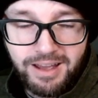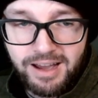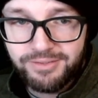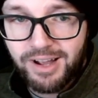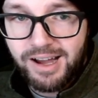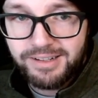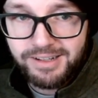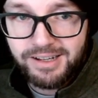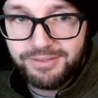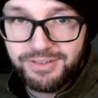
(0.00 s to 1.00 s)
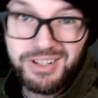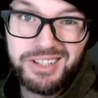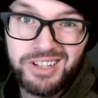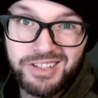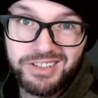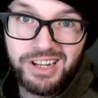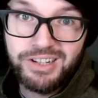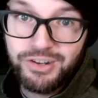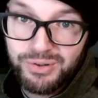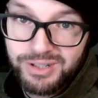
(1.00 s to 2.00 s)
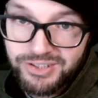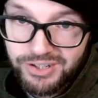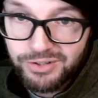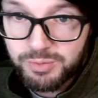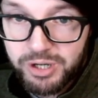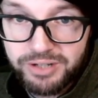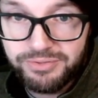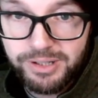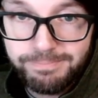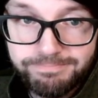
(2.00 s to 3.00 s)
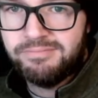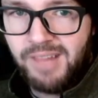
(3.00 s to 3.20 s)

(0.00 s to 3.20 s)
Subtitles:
I've got 50 cents into it, so it's a pretty good flip.